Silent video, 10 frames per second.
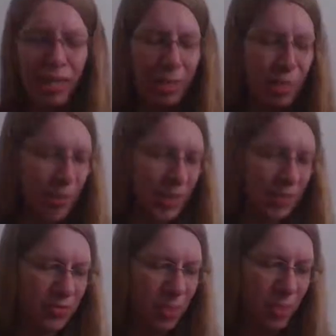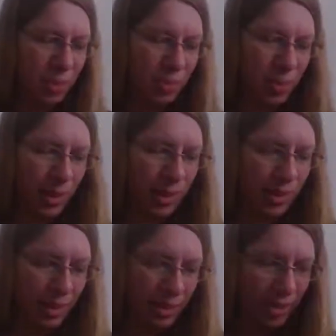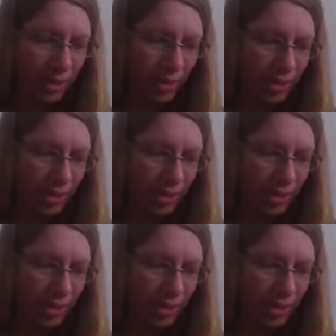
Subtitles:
Can't remember where that's from, but I've been quoting it a lot lately.